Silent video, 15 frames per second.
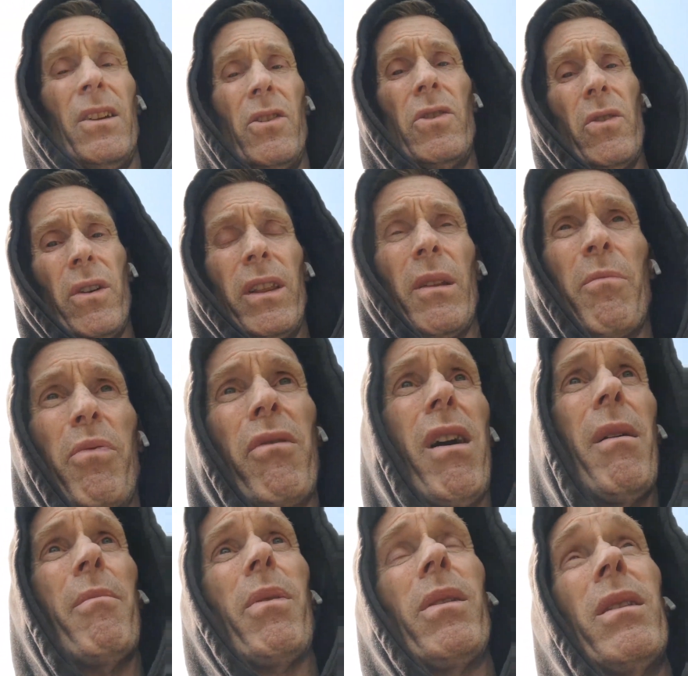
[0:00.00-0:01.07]
enjoying the
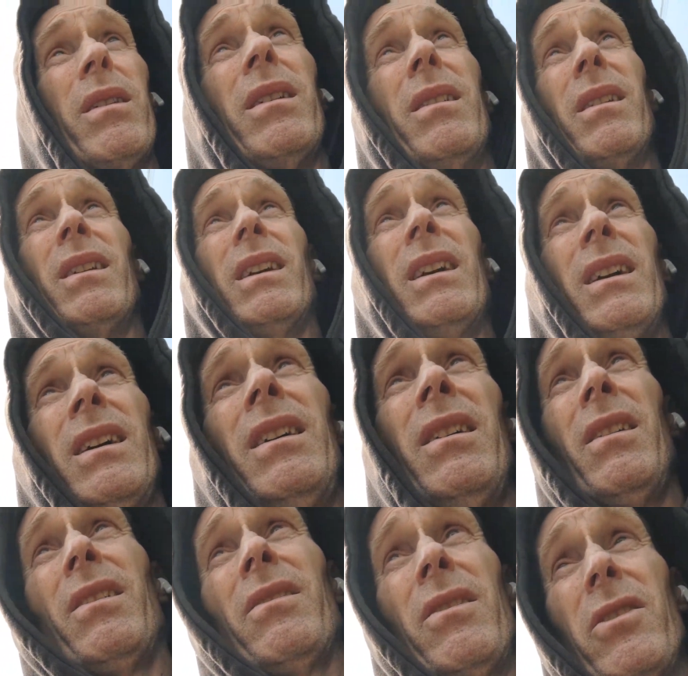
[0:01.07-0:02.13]
prep,
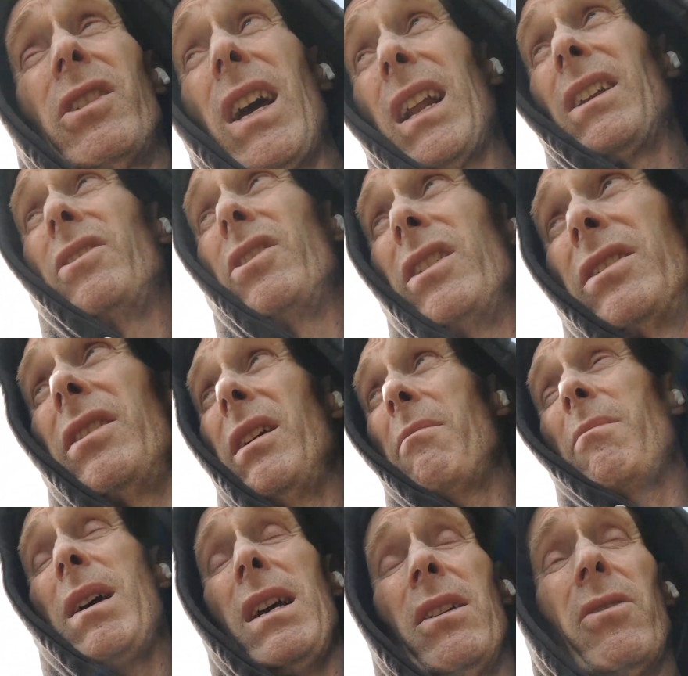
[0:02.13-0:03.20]
the challenges it
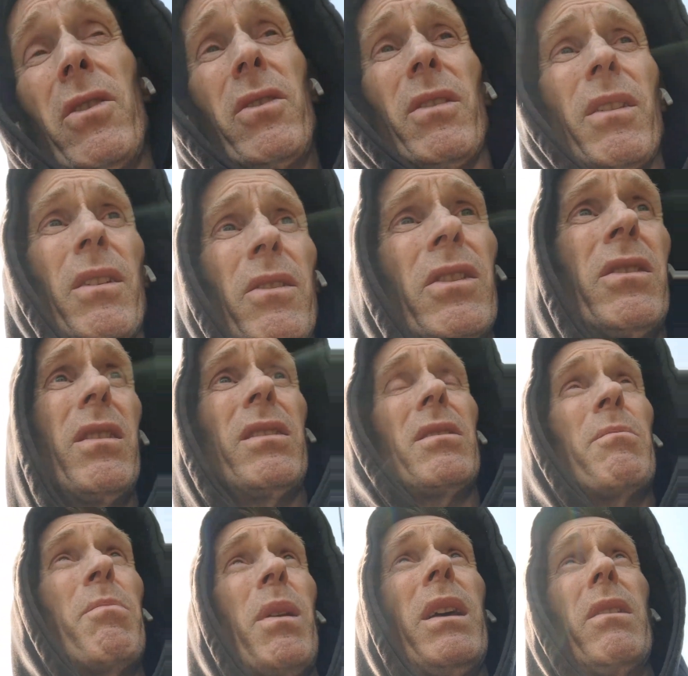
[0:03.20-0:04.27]
meets, the
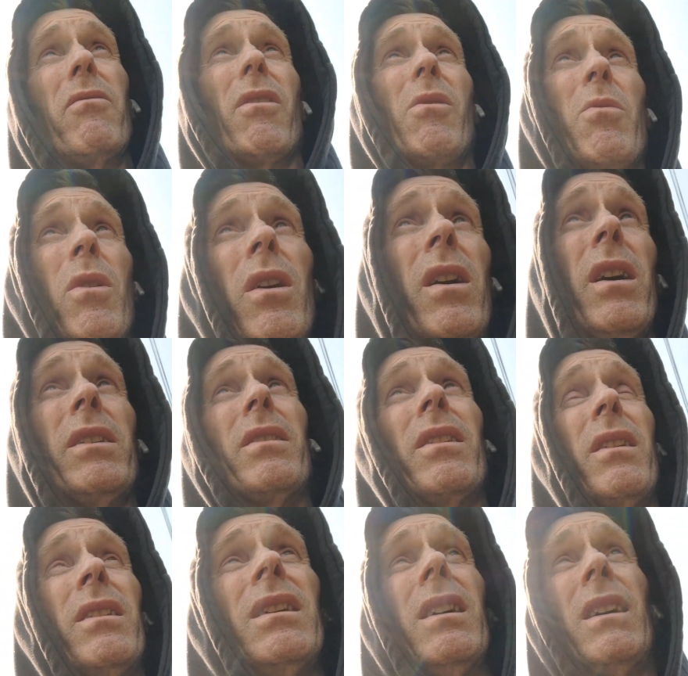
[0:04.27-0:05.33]
discipline required,
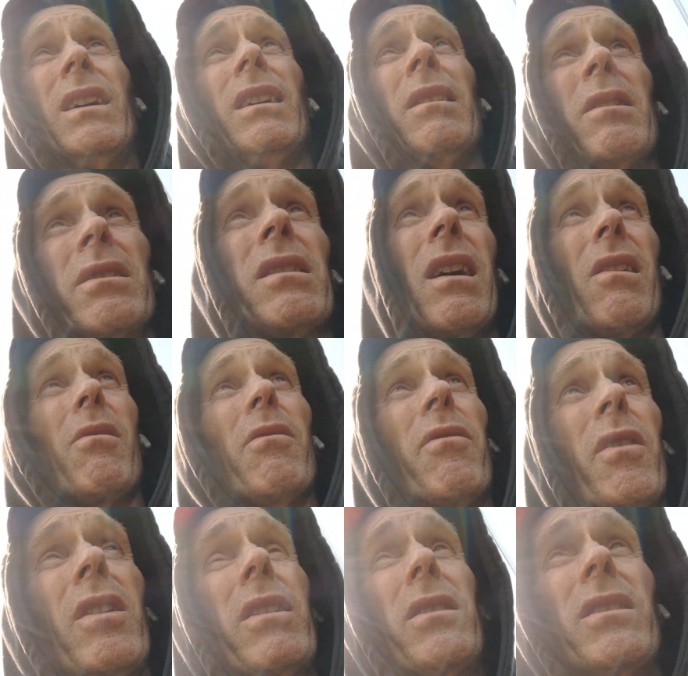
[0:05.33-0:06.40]
the
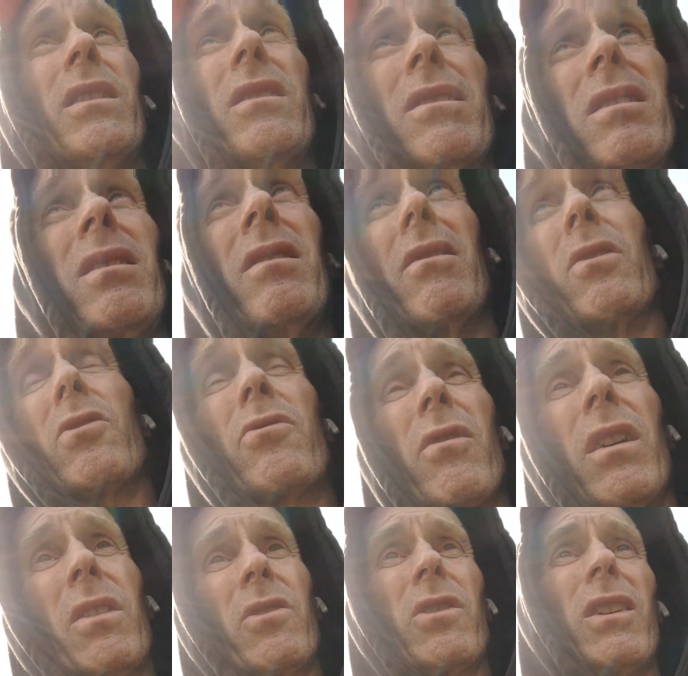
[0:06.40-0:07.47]
sacrifices, the
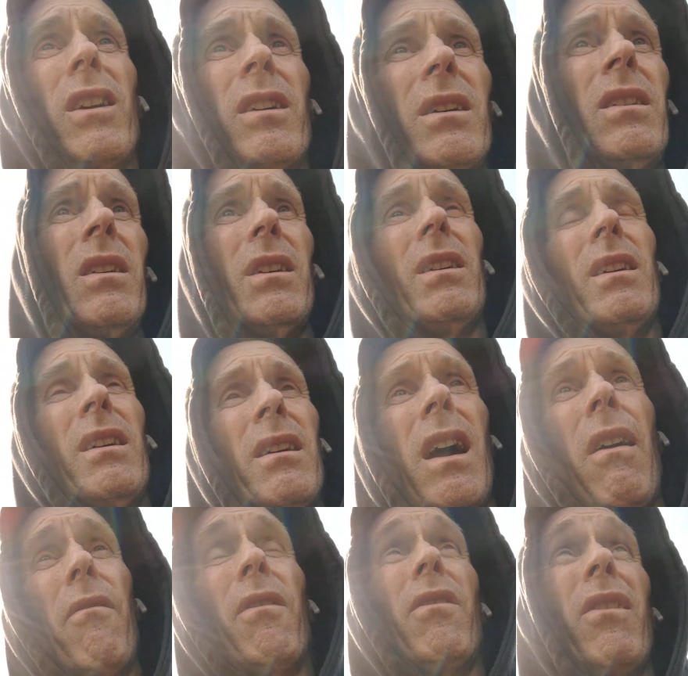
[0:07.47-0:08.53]
structure,
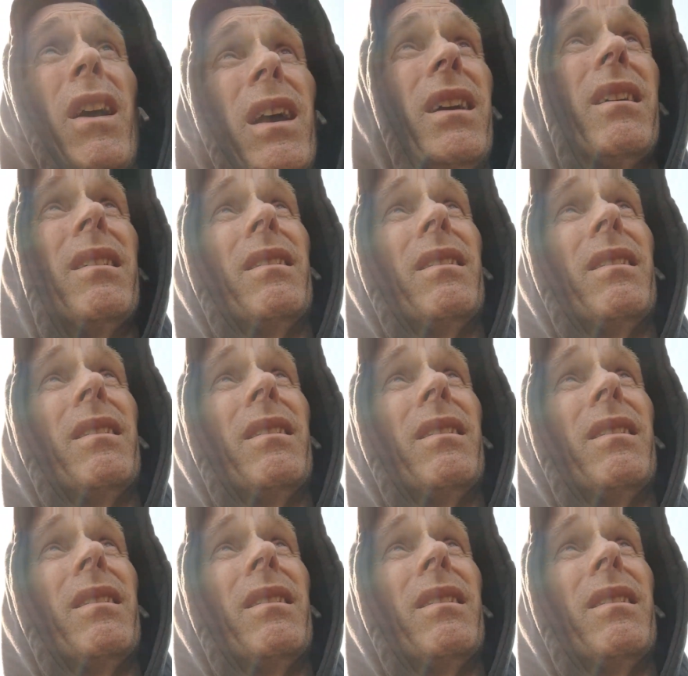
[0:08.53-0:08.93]
everything.